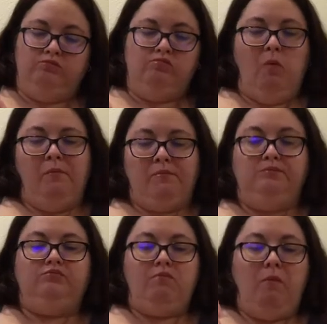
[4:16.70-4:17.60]

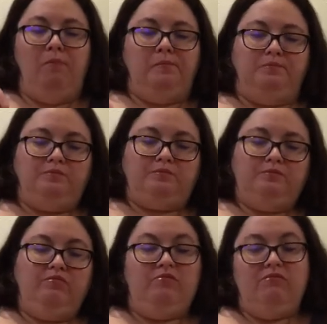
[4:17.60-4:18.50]

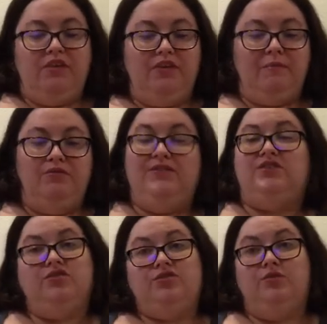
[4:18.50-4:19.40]
And that movie is
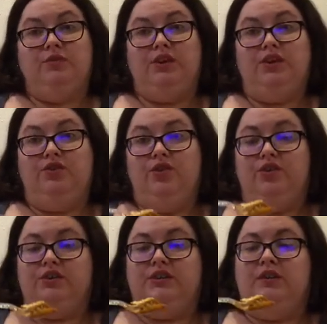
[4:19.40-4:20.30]
also a really good New
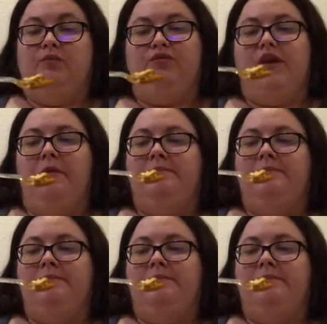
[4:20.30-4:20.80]
York City movie.